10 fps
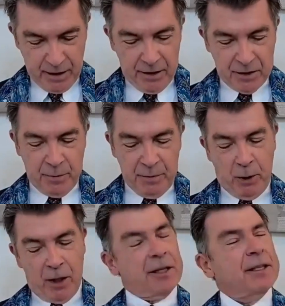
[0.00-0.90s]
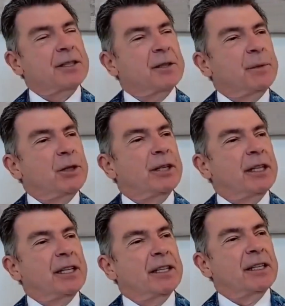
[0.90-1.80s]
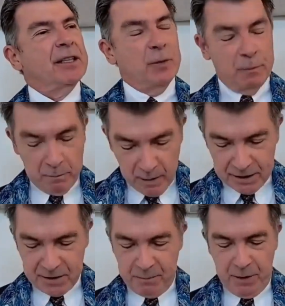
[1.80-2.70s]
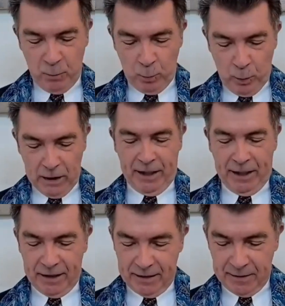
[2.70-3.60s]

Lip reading: To be part of this community, you must be willing